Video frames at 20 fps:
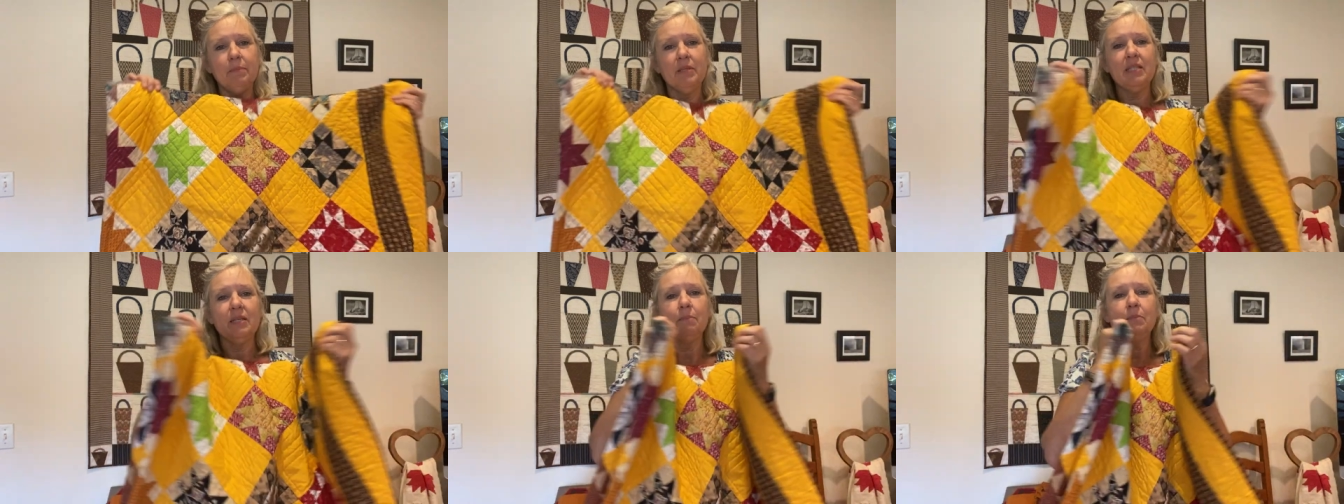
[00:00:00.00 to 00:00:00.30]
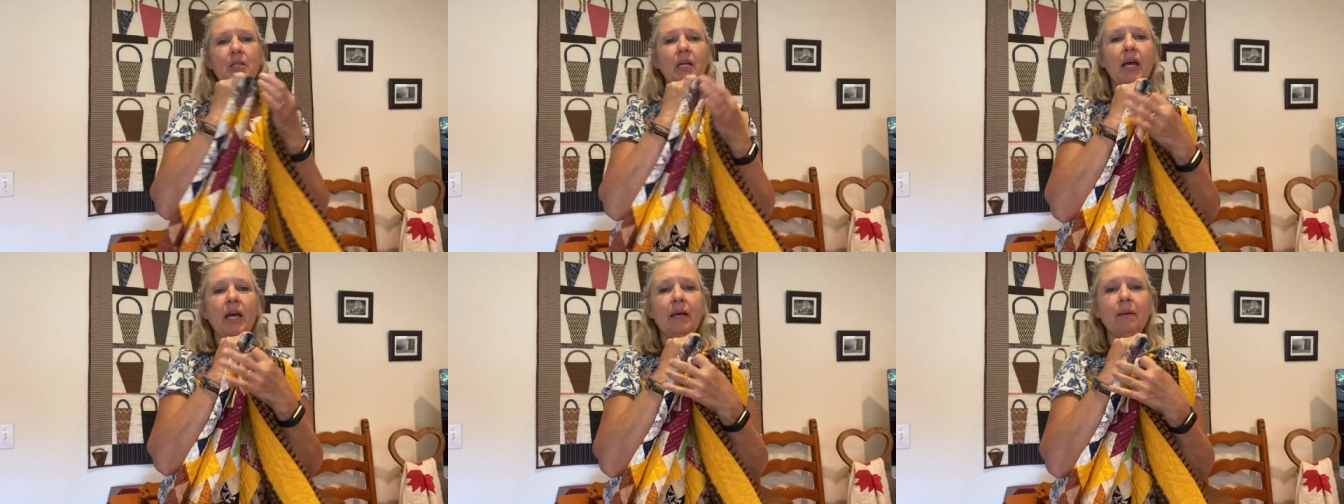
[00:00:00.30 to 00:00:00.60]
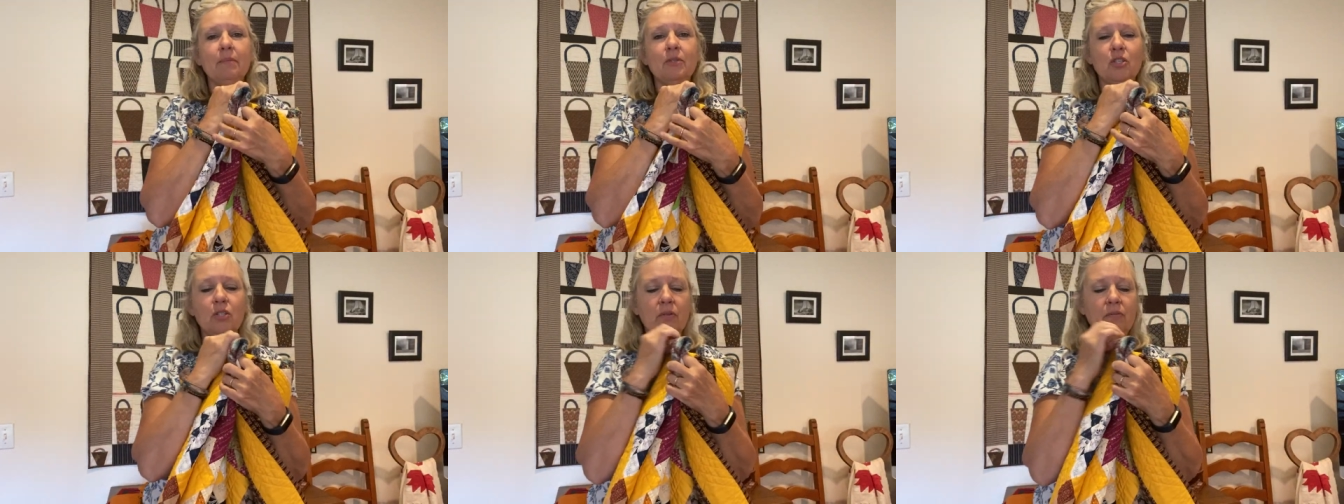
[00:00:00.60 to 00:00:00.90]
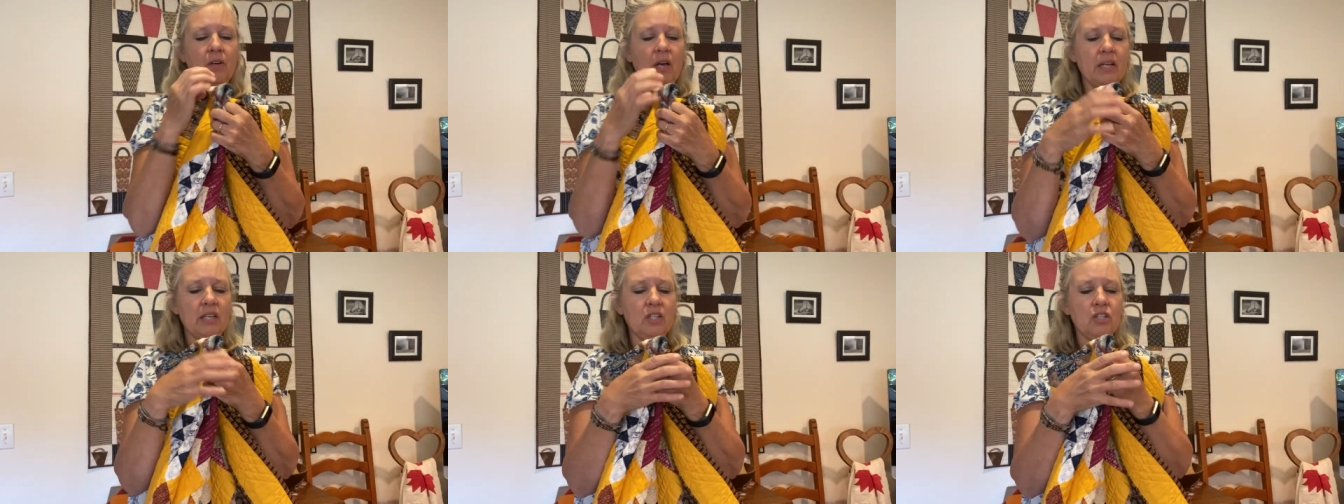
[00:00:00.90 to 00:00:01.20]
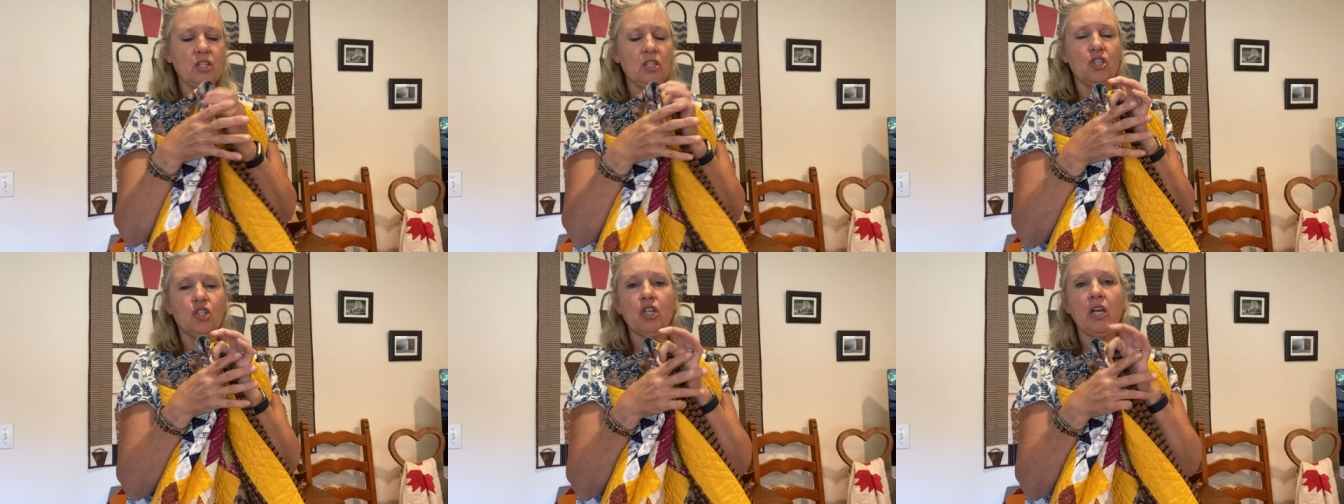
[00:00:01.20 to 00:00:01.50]
sometimes you've got to
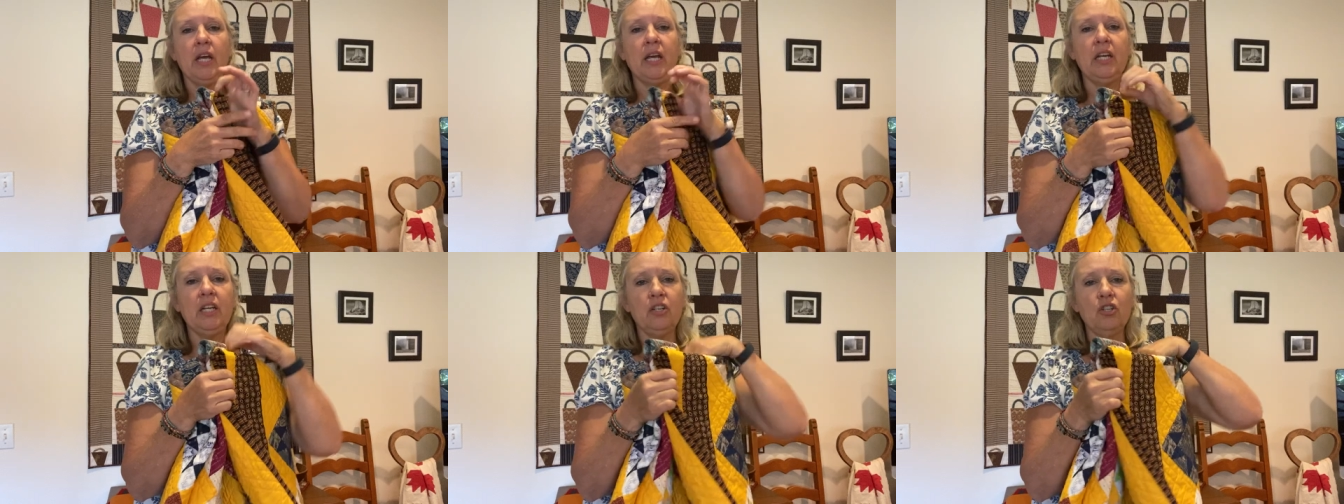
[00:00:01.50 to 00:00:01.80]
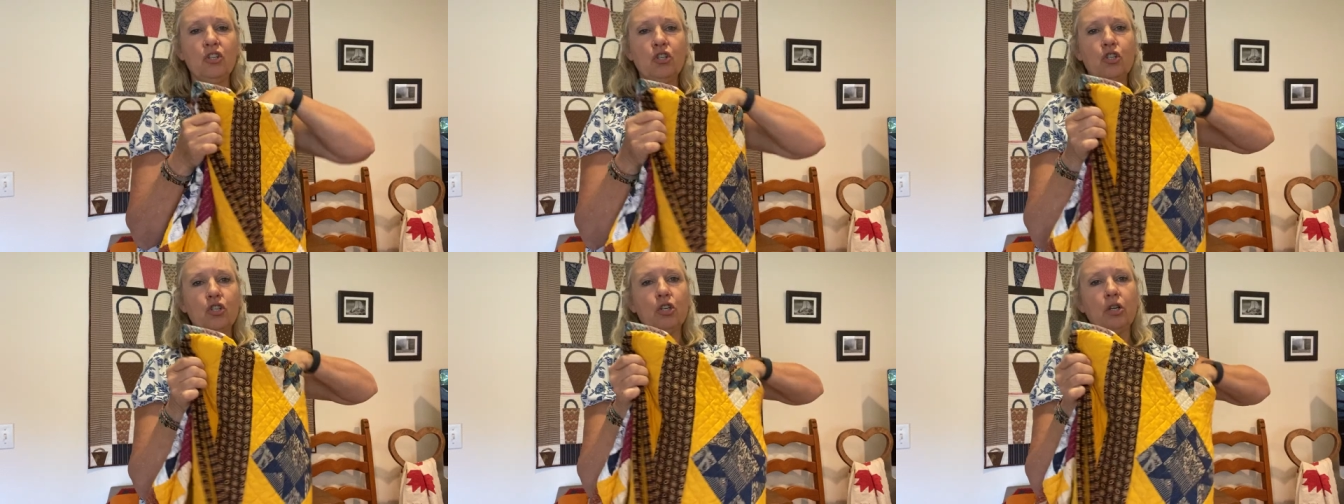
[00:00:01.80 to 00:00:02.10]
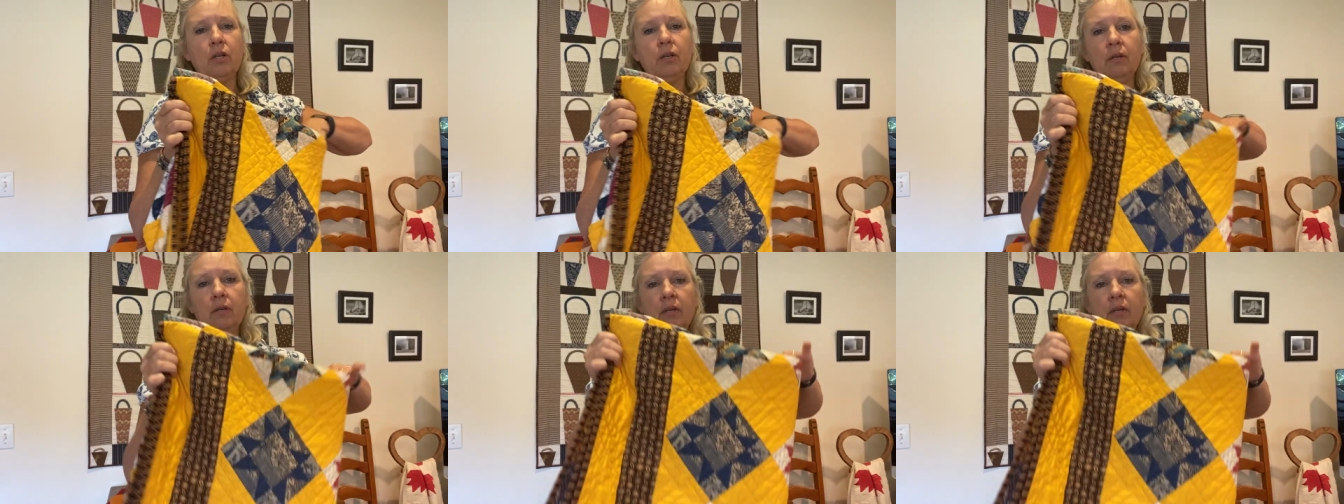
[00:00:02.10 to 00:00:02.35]
just change,